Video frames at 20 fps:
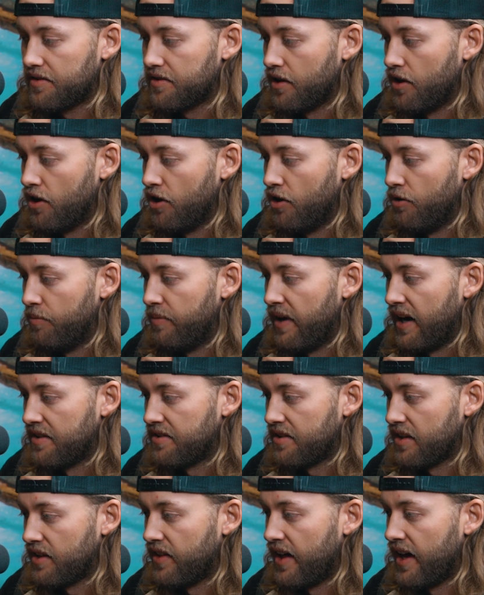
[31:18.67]
so
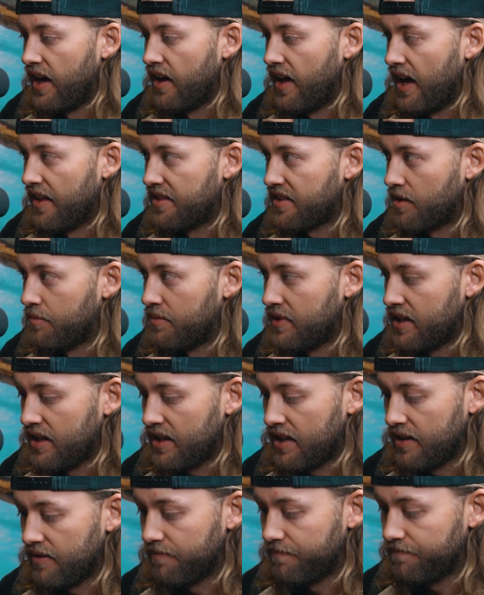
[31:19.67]
basically that's going to
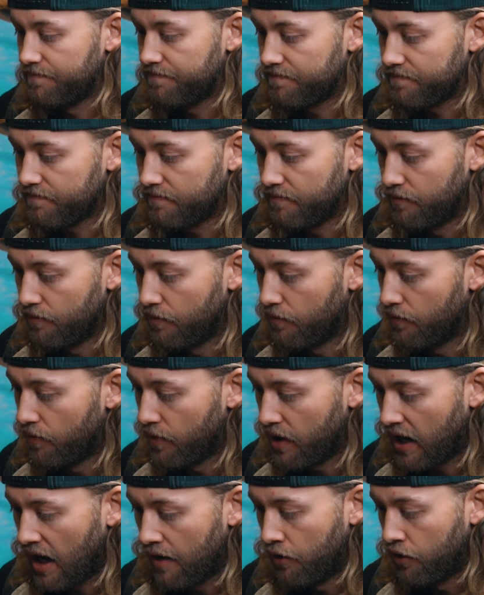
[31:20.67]
be,
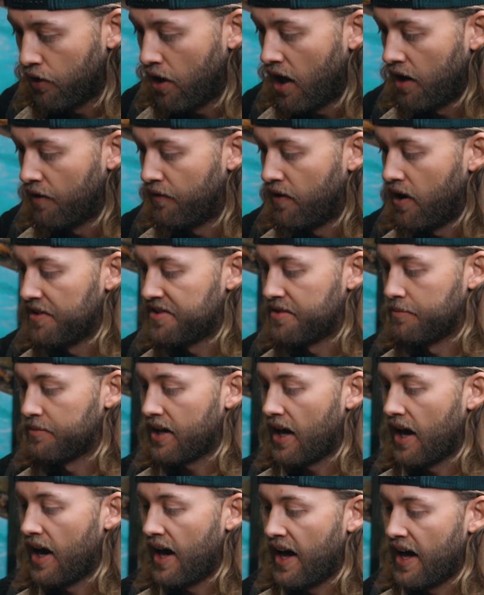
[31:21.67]
we're going to have a lot of awesome
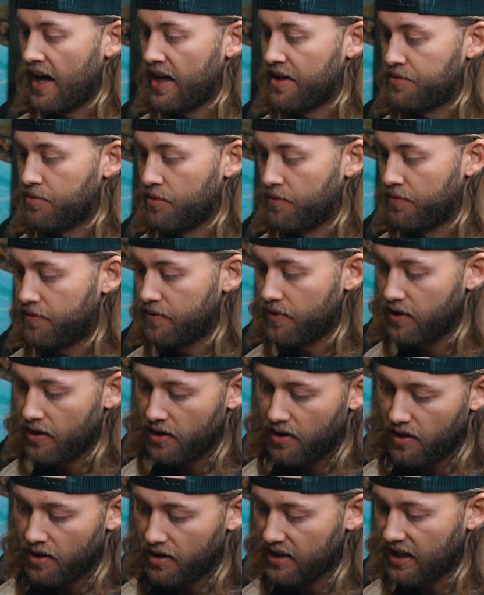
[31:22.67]
guys with
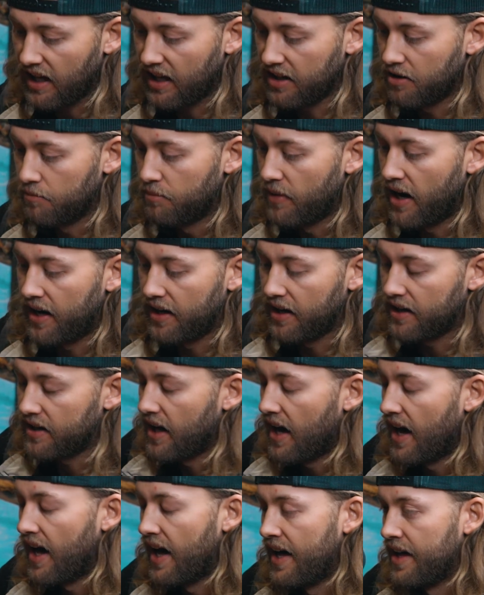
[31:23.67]
kingdom-minded
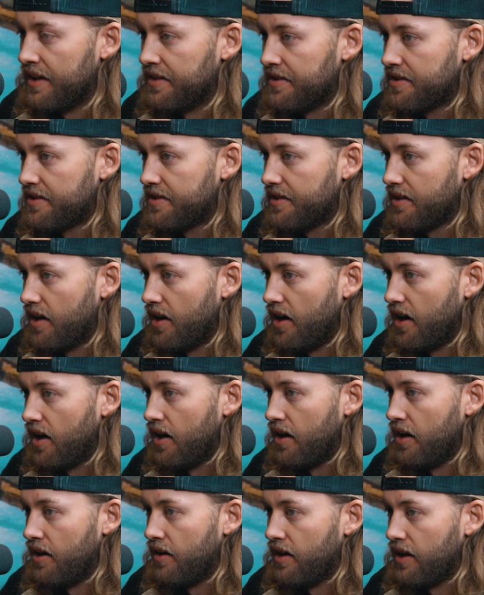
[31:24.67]
guys,
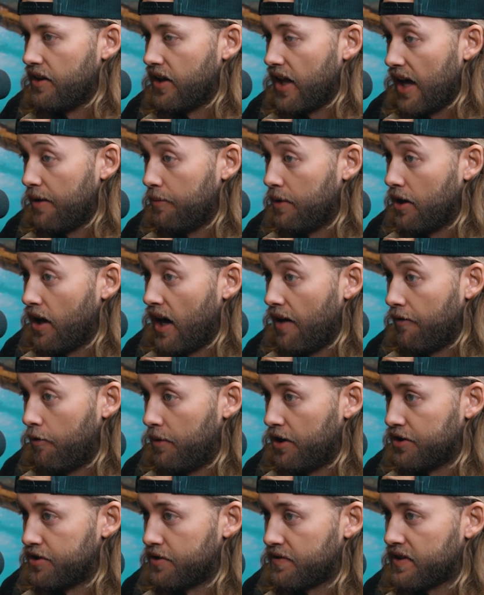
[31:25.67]
and then we'll have a
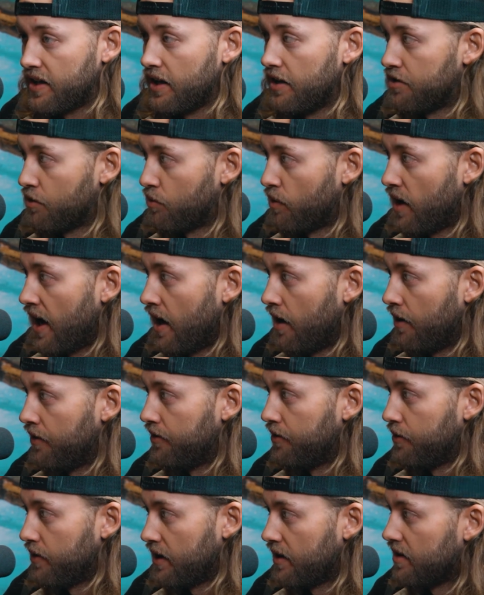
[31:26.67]
bunch of kids
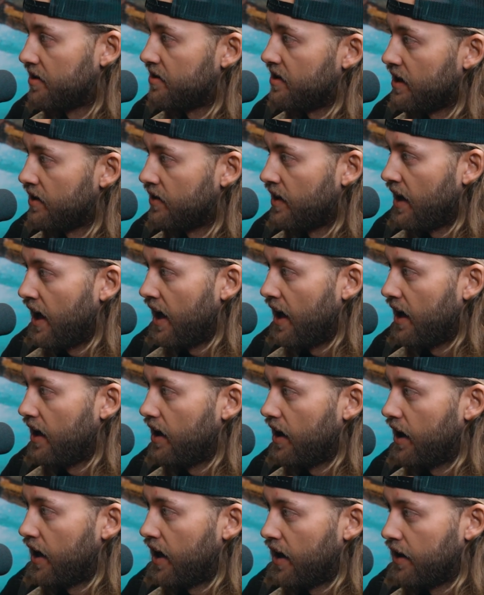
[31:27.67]
around who get to see that
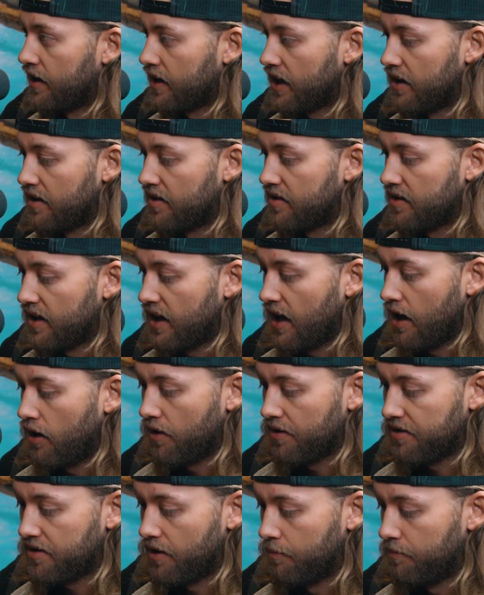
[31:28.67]
and get to see
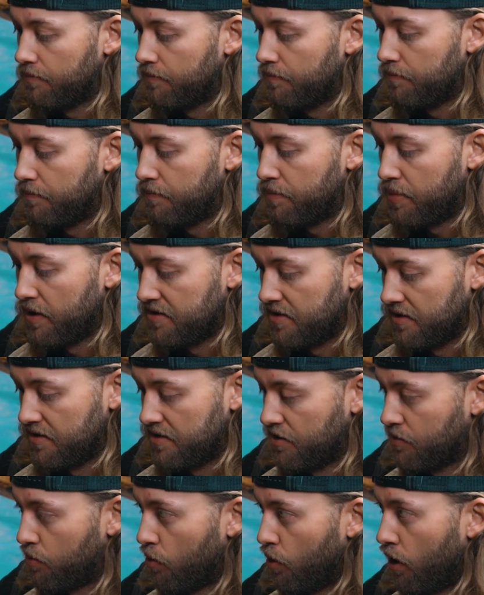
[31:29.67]
how some
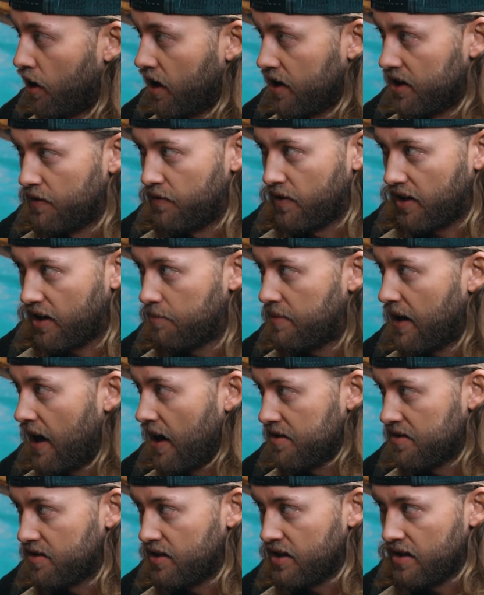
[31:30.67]
businesses work in different
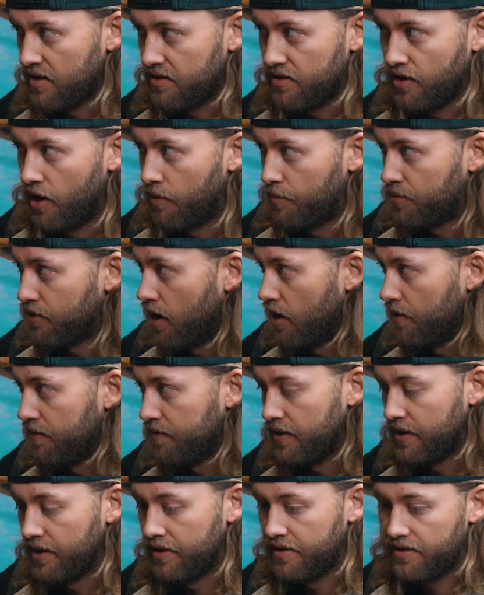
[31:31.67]
capacities,
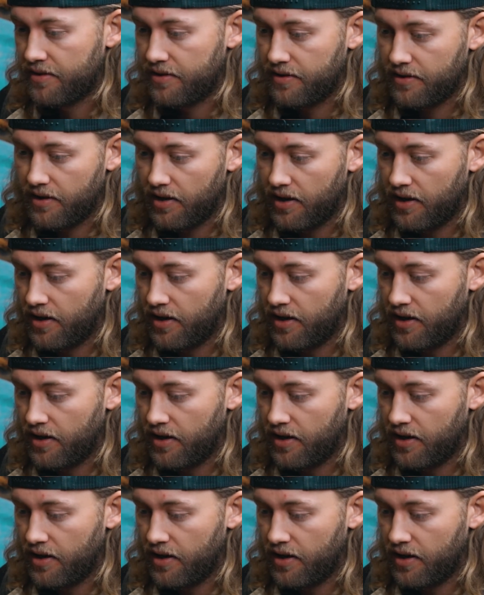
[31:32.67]
nonprofits,